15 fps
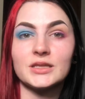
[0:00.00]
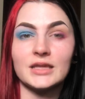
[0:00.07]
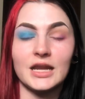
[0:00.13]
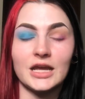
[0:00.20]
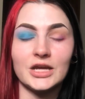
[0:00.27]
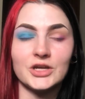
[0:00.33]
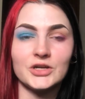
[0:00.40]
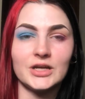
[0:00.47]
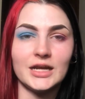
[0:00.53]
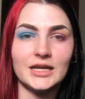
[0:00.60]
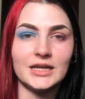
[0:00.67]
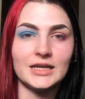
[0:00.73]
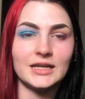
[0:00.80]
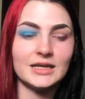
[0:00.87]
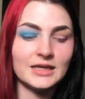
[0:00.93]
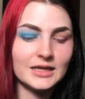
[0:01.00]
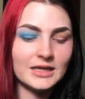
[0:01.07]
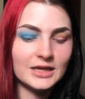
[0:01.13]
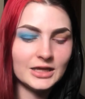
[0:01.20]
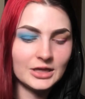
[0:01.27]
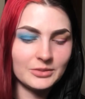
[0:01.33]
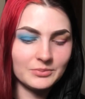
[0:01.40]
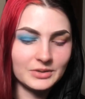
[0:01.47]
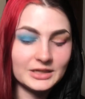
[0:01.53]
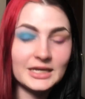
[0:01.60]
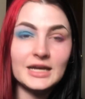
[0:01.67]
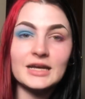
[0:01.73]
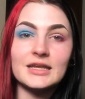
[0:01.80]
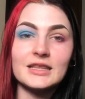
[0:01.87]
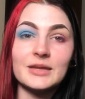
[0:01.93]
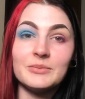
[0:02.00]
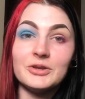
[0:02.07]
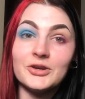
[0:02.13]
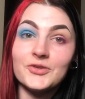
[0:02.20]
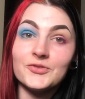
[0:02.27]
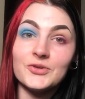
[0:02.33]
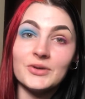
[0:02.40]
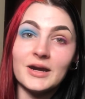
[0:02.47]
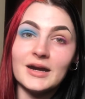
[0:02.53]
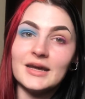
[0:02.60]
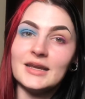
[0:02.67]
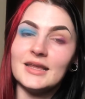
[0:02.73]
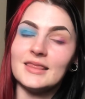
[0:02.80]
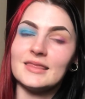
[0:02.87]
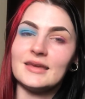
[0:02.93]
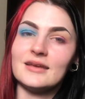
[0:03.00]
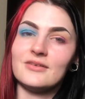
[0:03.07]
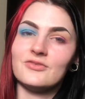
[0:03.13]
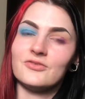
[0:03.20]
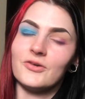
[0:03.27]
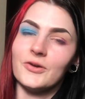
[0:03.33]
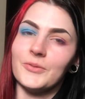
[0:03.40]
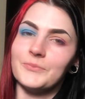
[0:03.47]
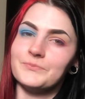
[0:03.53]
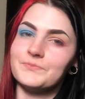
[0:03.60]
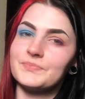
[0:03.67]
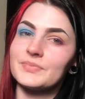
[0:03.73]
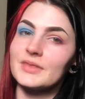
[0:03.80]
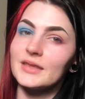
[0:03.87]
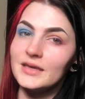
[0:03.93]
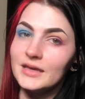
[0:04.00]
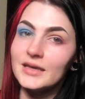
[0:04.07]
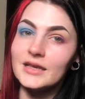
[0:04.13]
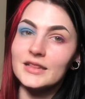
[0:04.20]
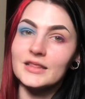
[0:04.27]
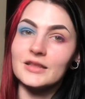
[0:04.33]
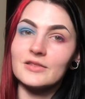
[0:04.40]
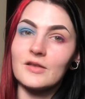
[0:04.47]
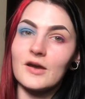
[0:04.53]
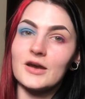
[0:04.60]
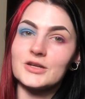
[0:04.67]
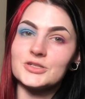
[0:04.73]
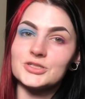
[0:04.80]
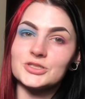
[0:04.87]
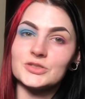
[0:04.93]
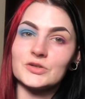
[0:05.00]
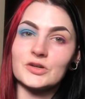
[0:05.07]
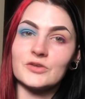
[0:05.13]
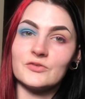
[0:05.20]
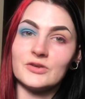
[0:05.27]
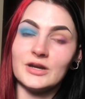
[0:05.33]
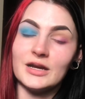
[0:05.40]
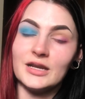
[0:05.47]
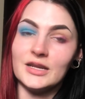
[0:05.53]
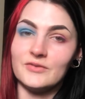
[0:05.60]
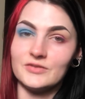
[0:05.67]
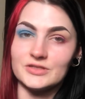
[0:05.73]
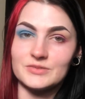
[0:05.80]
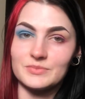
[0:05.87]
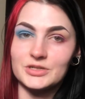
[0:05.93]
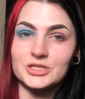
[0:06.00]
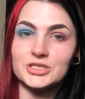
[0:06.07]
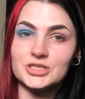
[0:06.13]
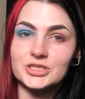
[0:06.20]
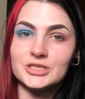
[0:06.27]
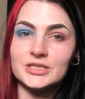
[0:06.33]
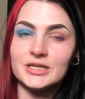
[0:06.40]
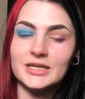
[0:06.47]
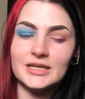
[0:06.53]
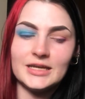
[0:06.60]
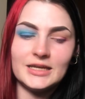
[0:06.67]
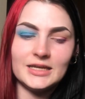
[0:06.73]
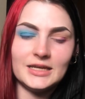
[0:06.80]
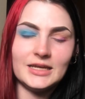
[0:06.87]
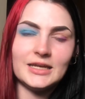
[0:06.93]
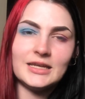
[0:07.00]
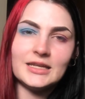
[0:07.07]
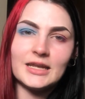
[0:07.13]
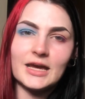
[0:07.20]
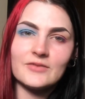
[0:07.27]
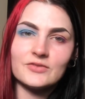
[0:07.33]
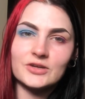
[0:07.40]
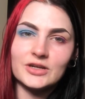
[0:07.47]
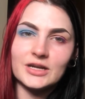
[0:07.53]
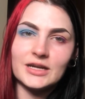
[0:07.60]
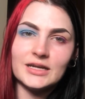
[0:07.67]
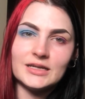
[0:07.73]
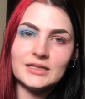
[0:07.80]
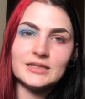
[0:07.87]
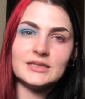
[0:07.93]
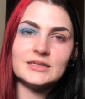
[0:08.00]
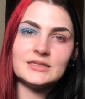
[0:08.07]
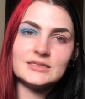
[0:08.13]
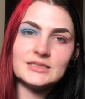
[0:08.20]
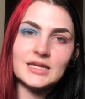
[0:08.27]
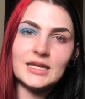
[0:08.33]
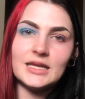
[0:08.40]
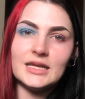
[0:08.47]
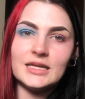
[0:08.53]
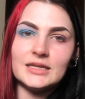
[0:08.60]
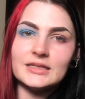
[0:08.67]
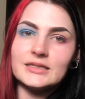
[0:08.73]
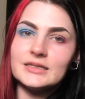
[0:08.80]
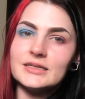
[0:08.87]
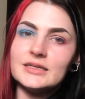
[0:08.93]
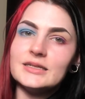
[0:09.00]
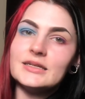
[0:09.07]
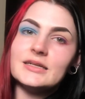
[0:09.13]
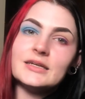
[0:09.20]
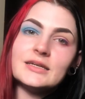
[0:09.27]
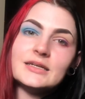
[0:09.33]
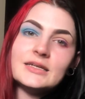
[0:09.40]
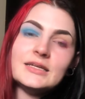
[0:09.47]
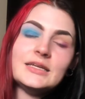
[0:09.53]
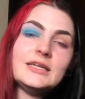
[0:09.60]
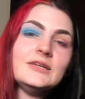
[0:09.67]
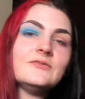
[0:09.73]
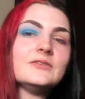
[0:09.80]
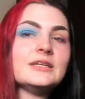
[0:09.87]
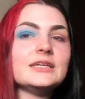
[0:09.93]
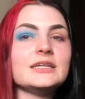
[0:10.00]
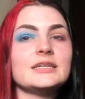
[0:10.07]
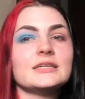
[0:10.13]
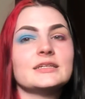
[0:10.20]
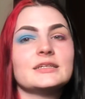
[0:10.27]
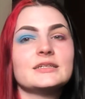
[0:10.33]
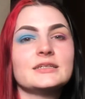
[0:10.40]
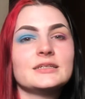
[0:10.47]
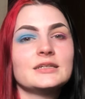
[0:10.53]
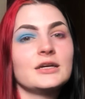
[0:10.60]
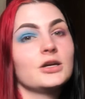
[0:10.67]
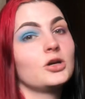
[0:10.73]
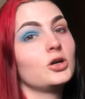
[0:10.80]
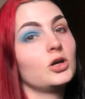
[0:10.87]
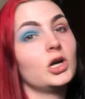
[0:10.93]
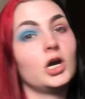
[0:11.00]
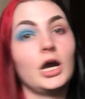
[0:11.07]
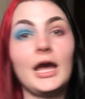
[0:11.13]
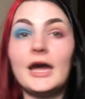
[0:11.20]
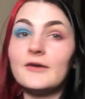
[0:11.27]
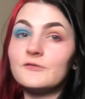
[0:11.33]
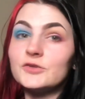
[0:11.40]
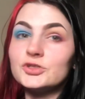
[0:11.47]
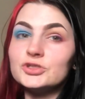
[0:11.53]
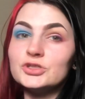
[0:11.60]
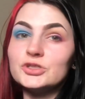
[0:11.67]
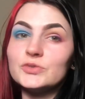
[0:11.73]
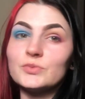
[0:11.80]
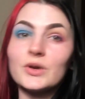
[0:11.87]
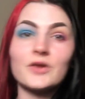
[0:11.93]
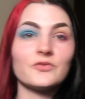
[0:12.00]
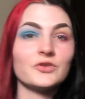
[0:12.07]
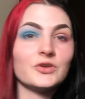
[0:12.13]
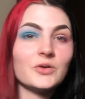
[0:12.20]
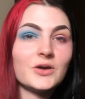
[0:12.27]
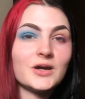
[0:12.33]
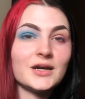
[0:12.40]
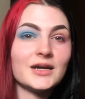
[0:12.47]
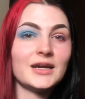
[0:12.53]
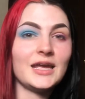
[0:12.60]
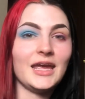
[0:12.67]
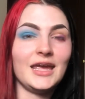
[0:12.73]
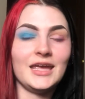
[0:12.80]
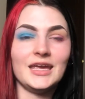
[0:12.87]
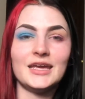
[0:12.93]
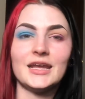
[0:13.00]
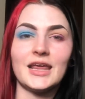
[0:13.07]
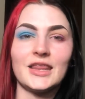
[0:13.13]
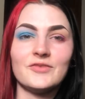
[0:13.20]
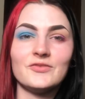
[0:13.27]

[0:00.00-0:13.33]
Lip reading: But yeah, let me know if you got anything from the launch or if you got any of his merch. And have a great day, evening, afternoon, wherever you are. And I love you guys. Bye.